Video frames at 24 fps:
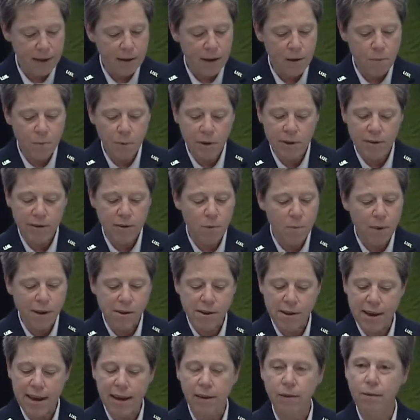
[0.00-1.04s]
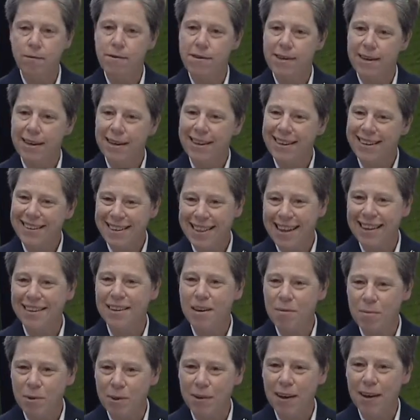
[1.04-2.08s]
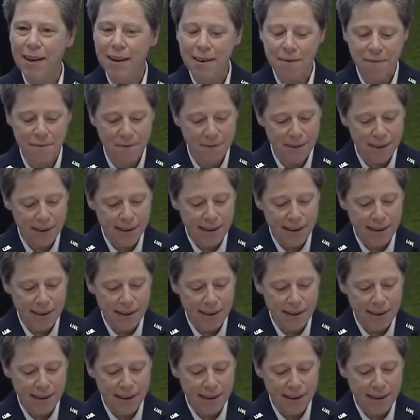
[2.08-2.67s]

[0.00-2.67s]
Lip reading: You put so much energy into that double life